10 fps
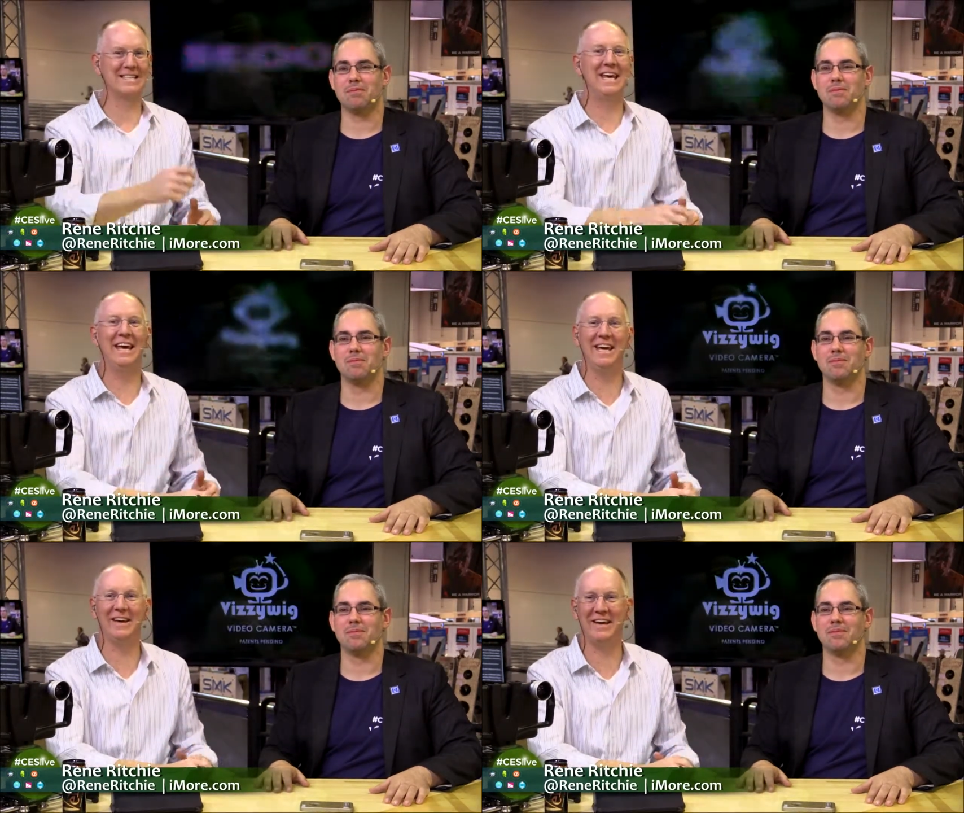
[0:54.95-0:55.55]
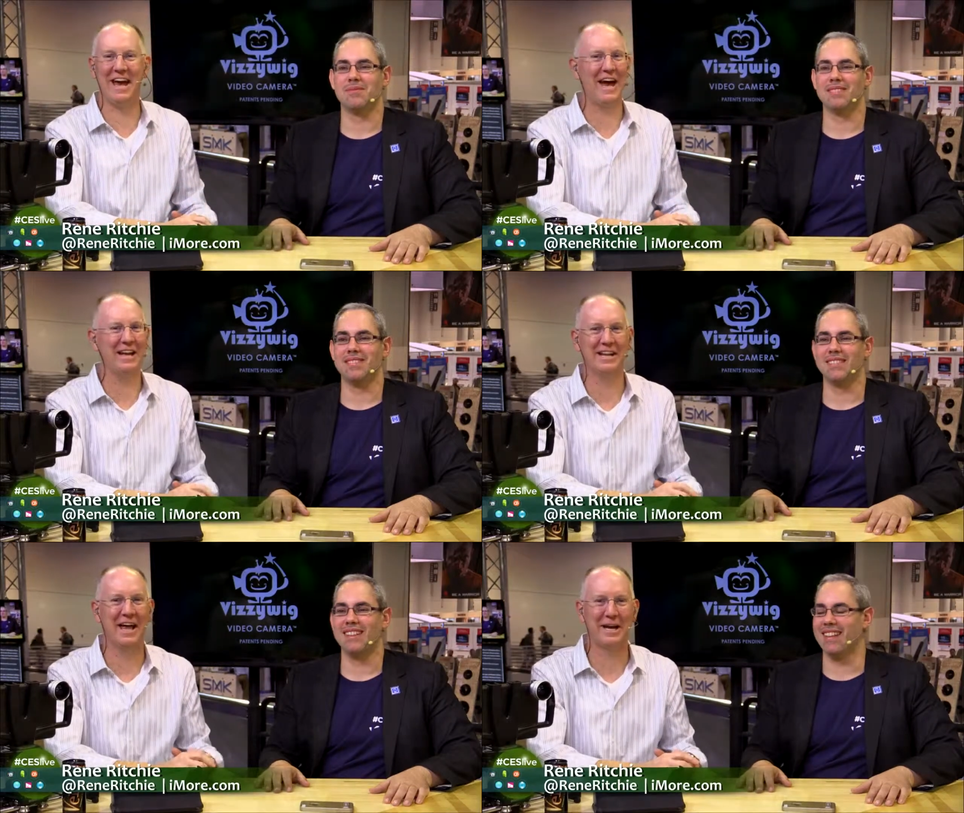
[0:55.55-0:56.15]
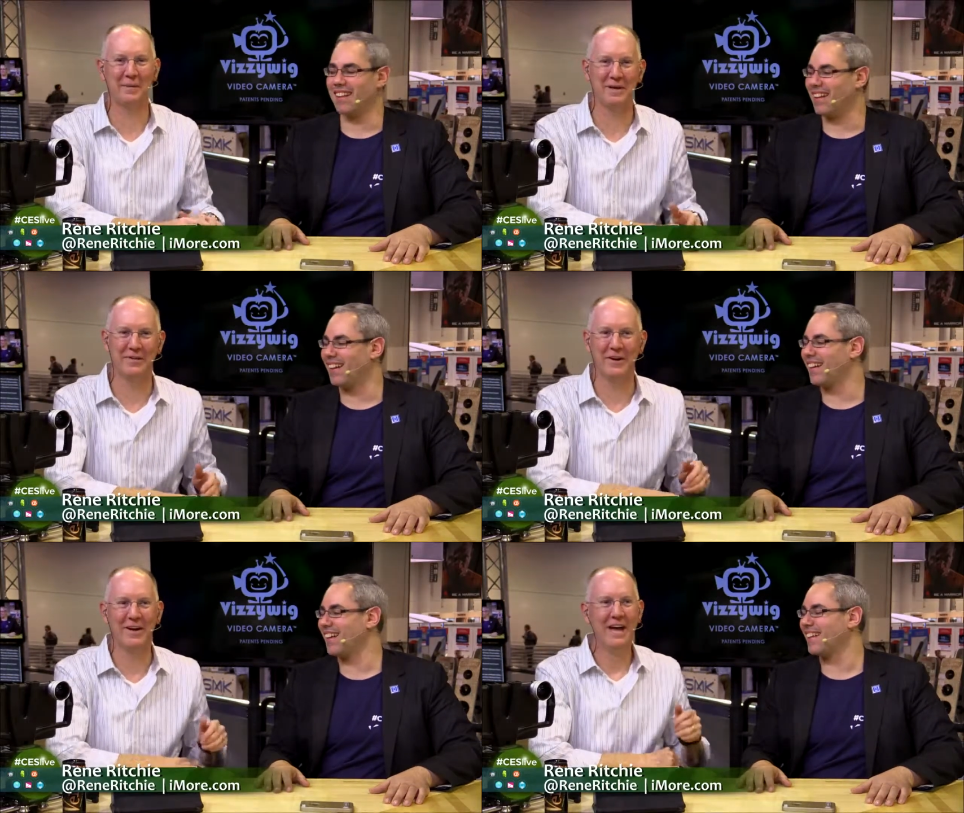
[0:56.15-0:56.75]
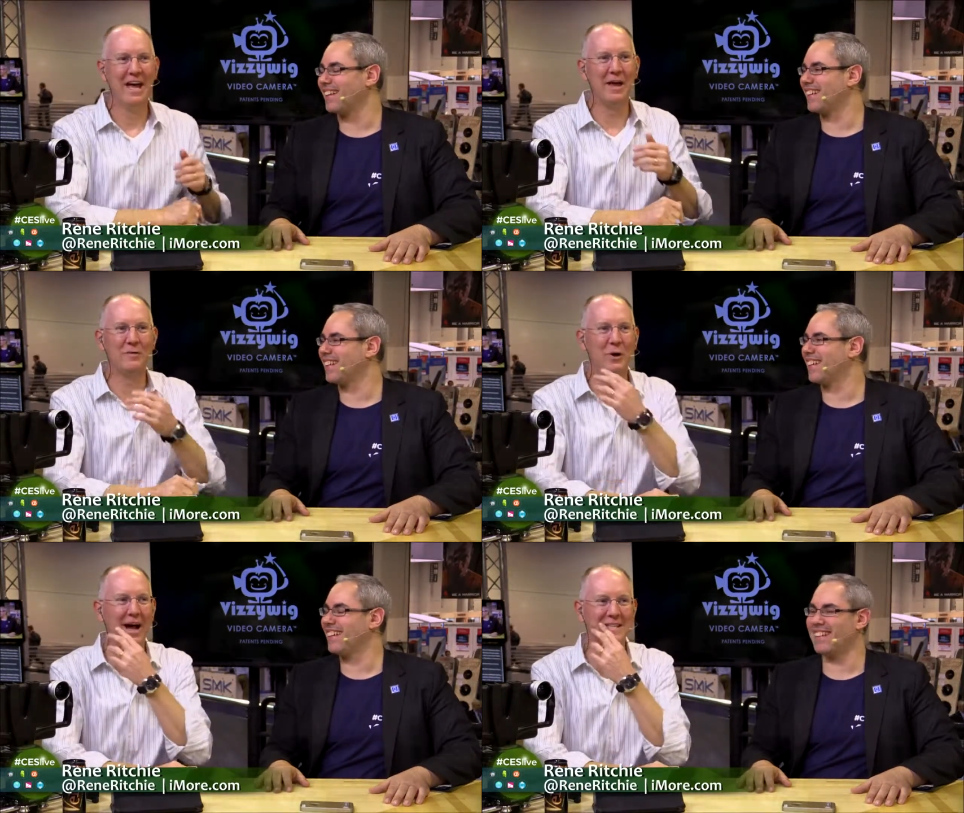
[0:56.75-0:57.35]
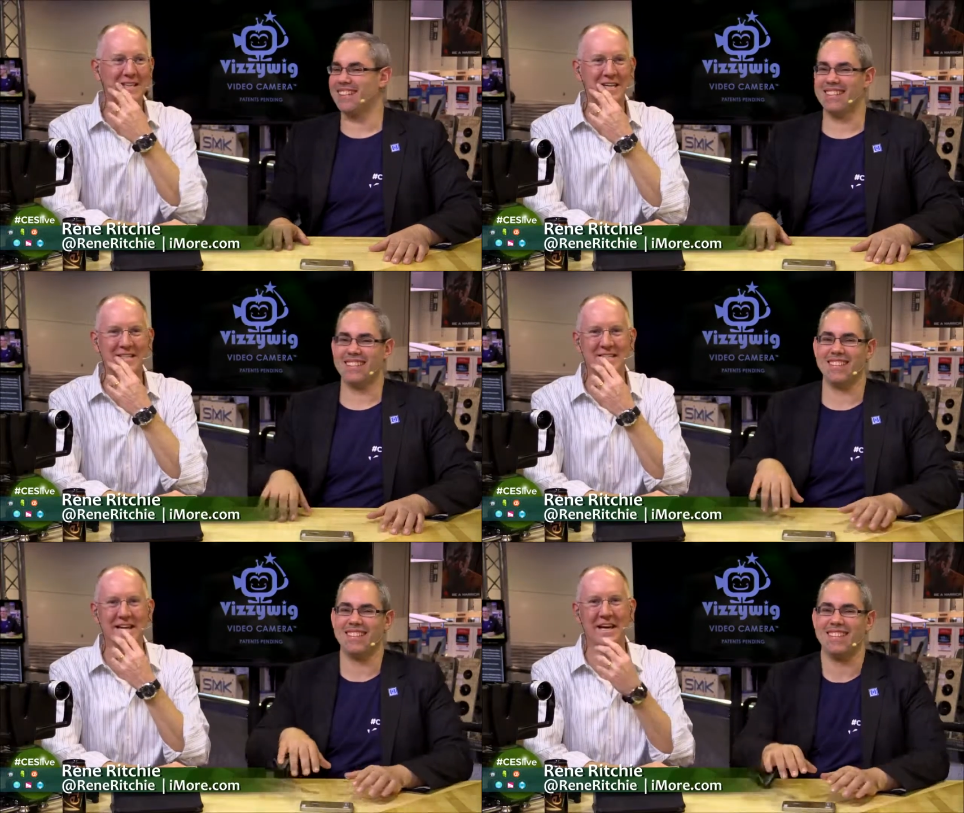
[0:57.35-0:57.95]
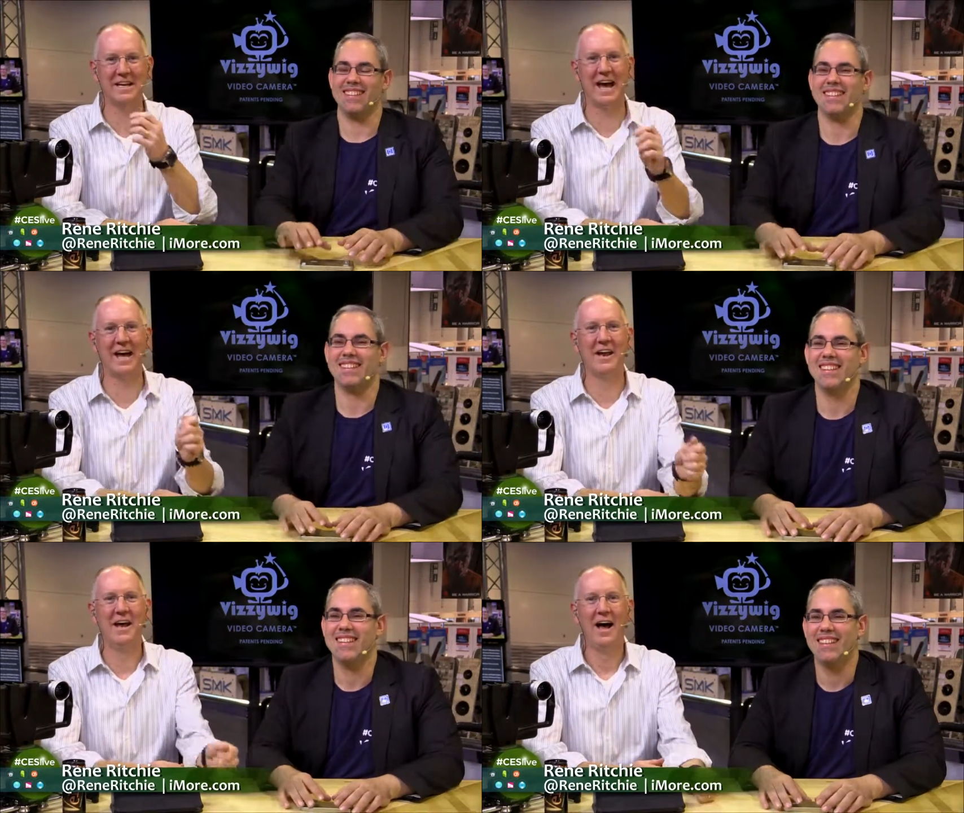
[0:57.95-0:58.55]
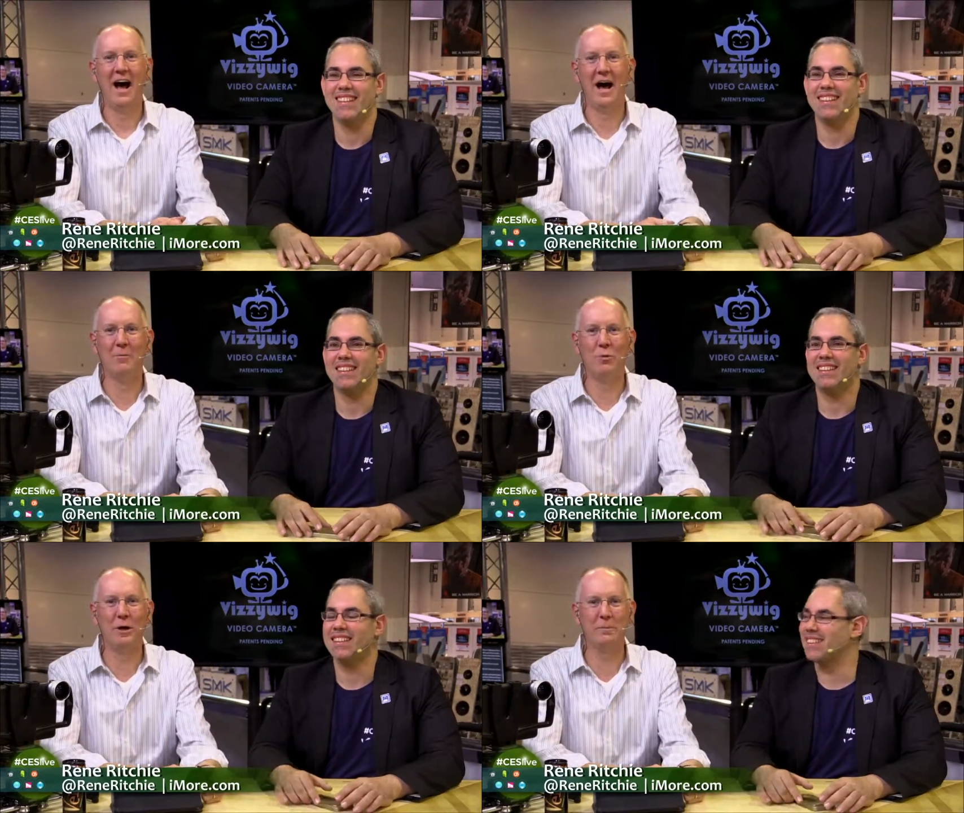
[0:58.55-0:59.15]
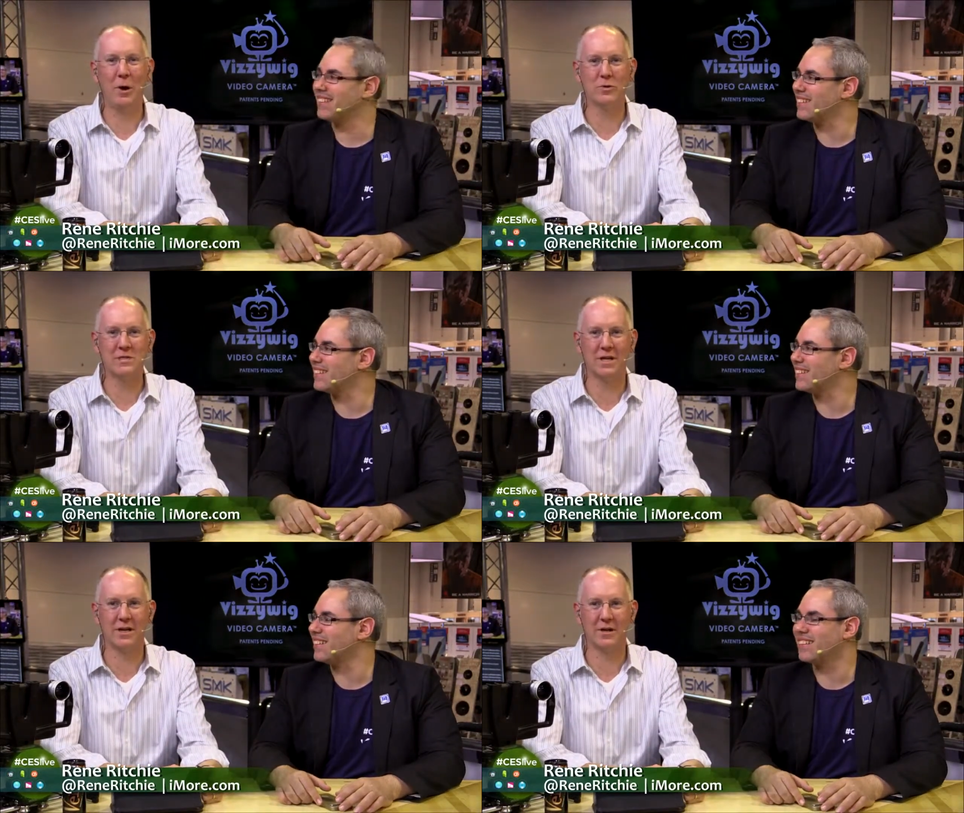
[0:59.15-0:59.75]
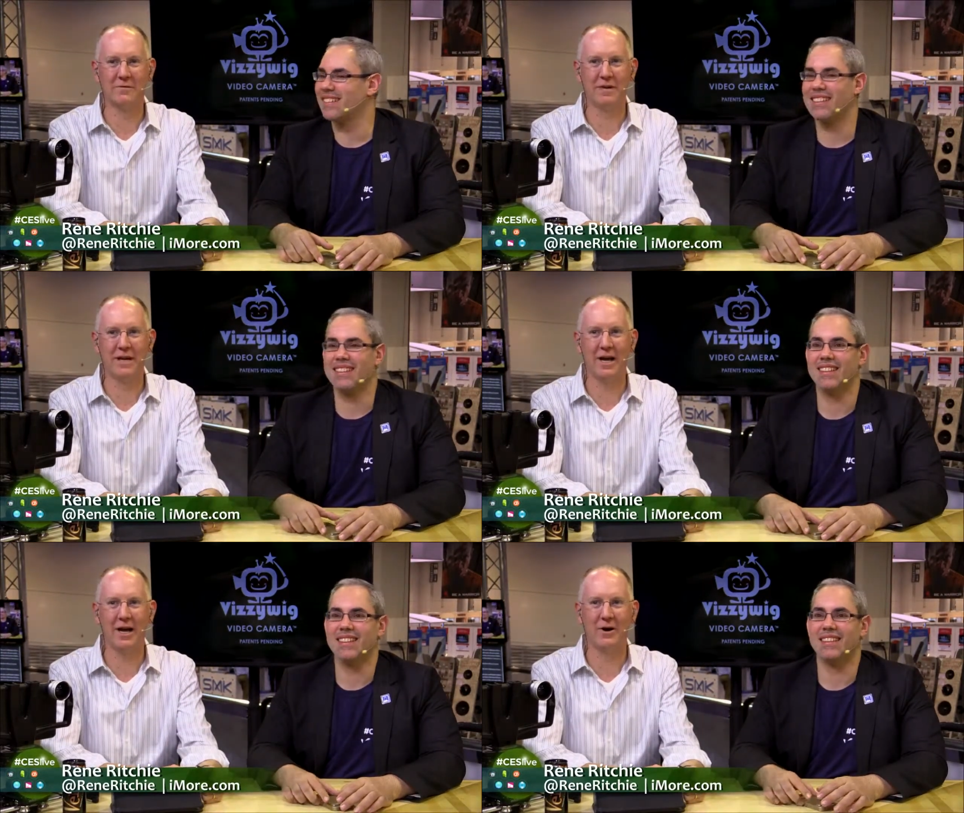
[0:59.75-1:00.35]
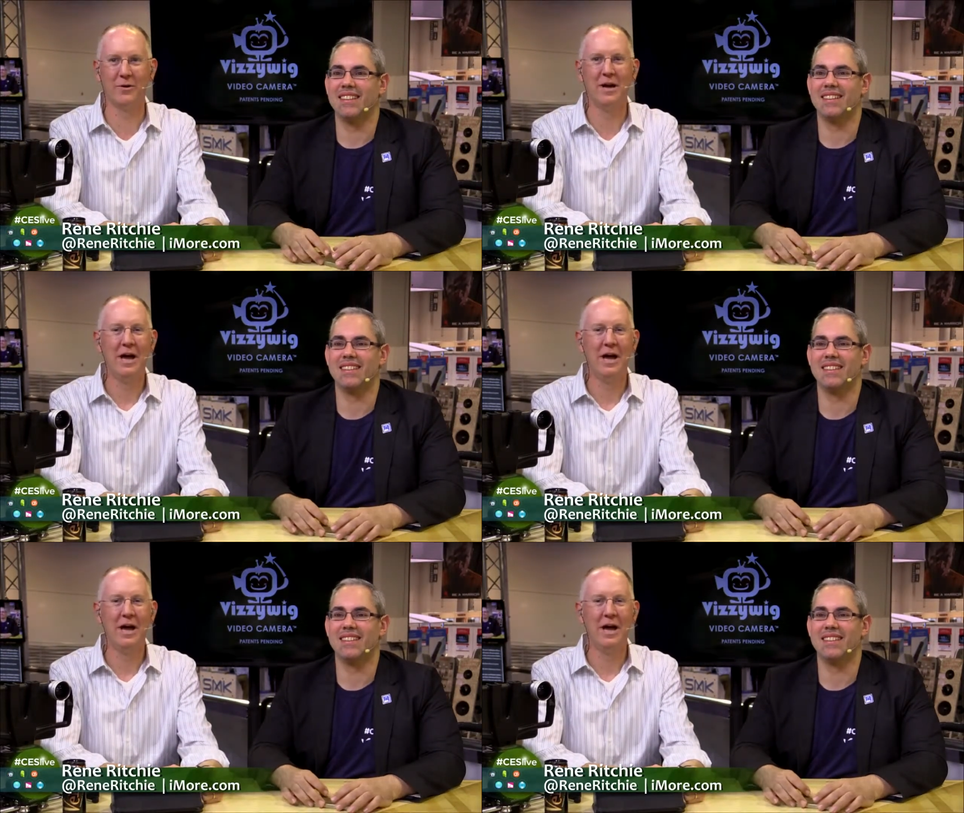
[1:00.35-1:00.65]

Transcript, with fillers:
Speaker 1: see it, yeah, I didn't like him either. if you guys didn't see it yet, um, we posted a little video